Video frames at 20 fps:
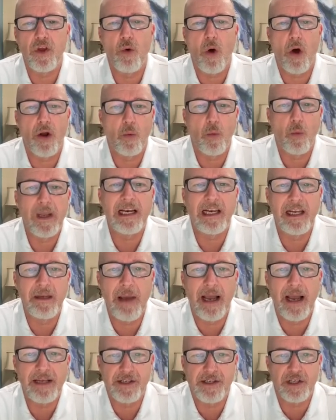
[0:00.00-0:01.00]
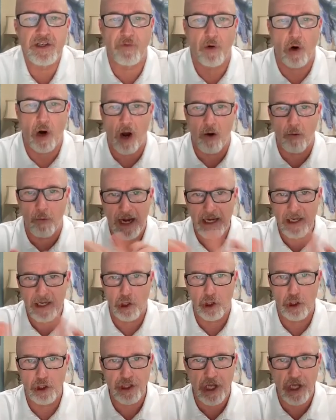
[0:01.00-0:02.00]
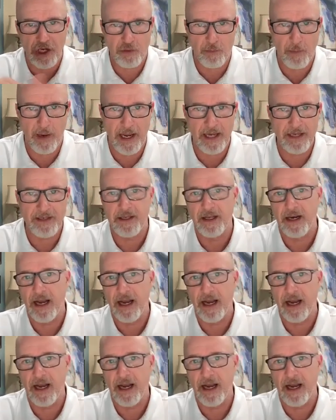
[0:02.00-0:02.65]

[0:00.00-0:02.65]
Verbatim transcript: you on a weekly basis for our regular touch base,